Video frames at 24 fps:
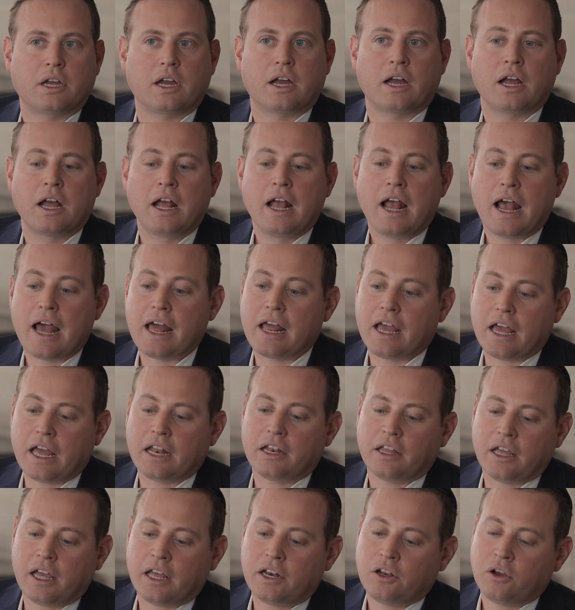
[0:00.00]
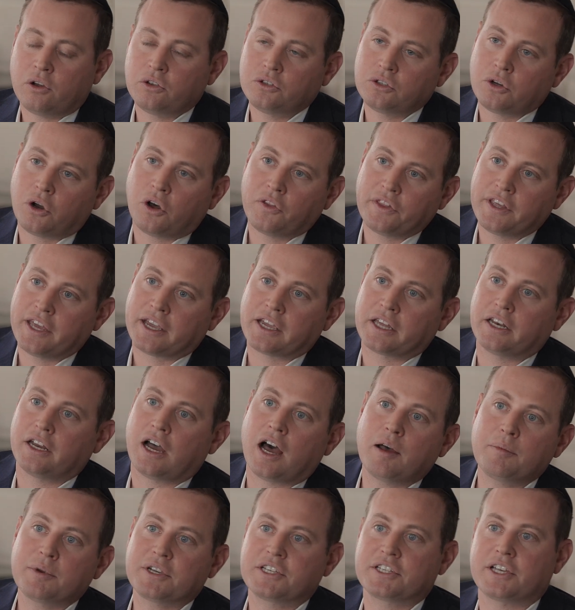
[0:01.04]
Yeah, and also on the
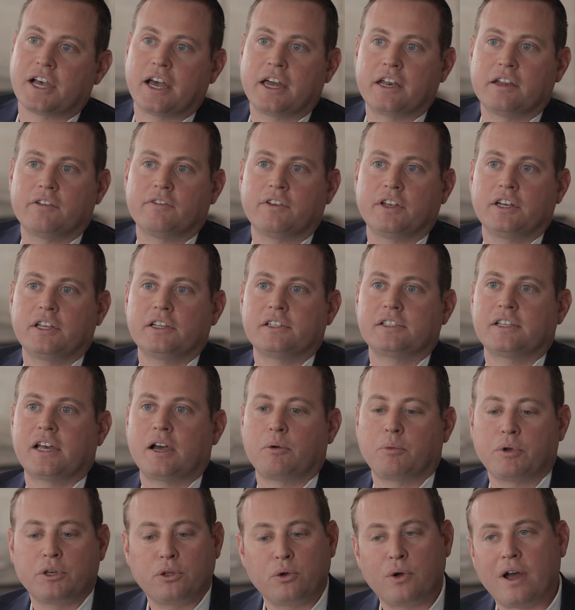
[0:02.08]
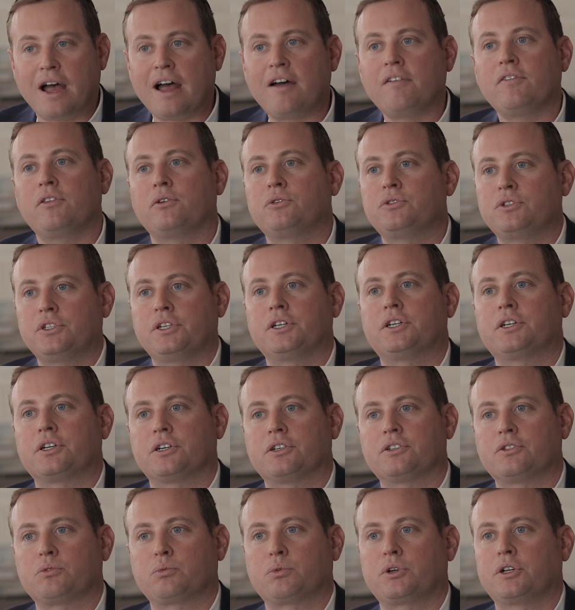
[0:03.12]
economic side of it is that when you have those
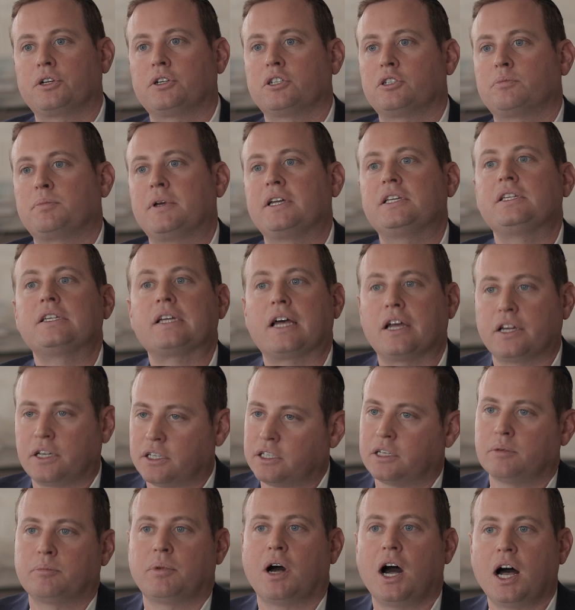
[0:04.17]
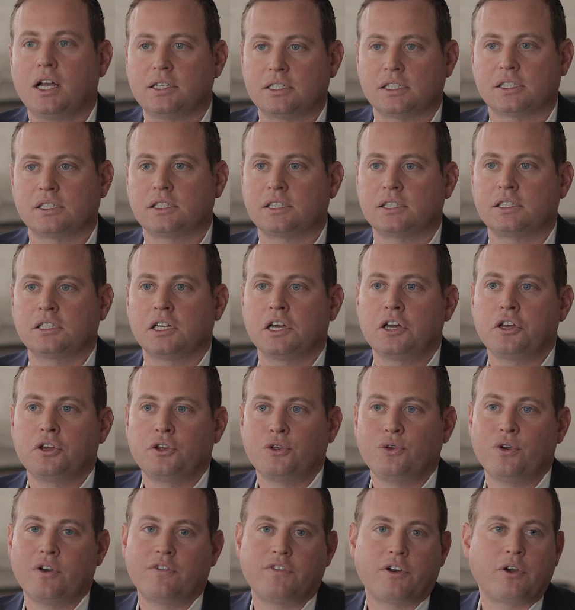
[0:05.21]
years where you're spacing out your deposits,
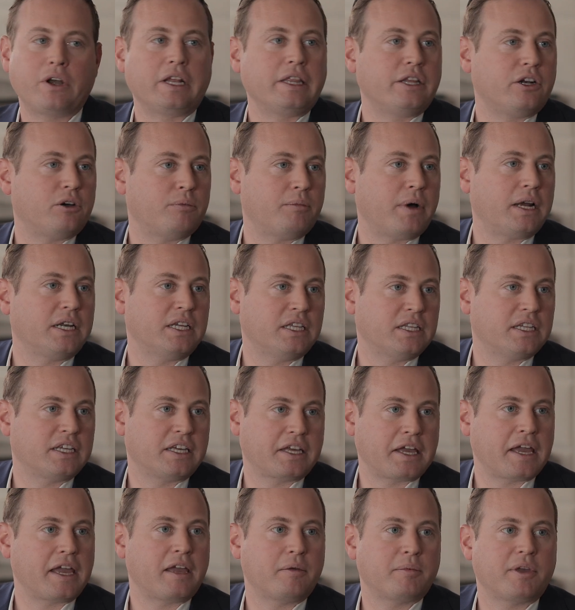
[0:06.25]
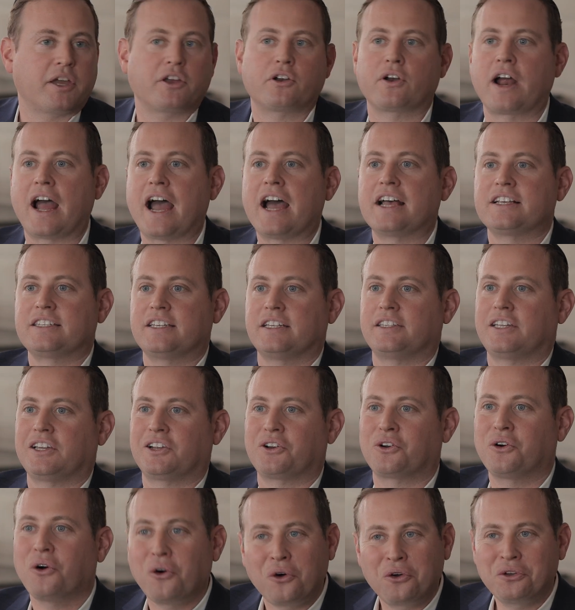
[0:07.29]
you have very little money in the game, yet your asset that
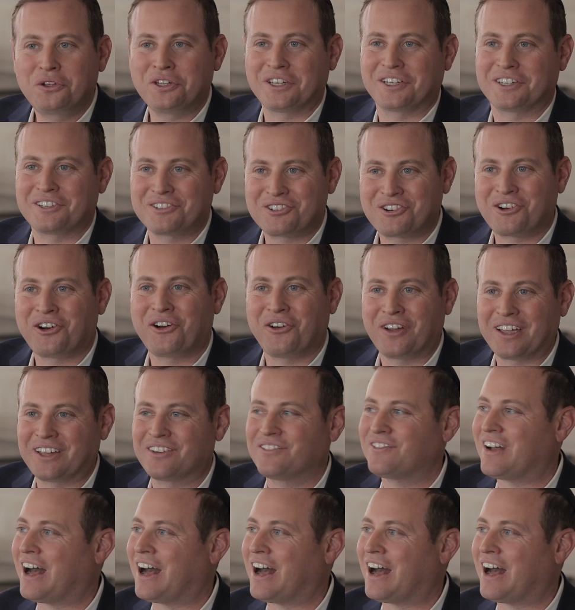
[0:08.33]
you're holding is growing in